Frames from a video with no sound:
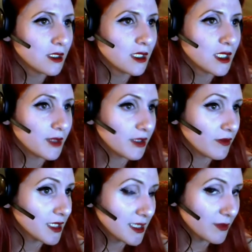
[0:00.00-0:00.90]
you might want
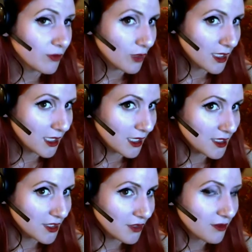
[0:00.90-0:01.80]
to dump one in
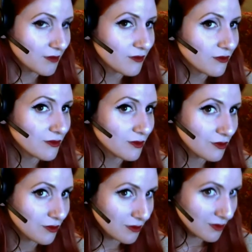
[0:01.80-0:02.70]
actor,
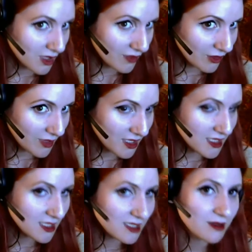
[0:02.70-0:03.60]
cover your
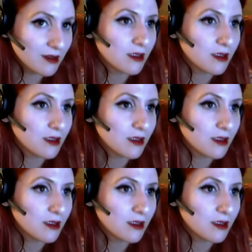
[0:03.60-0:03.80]
bases,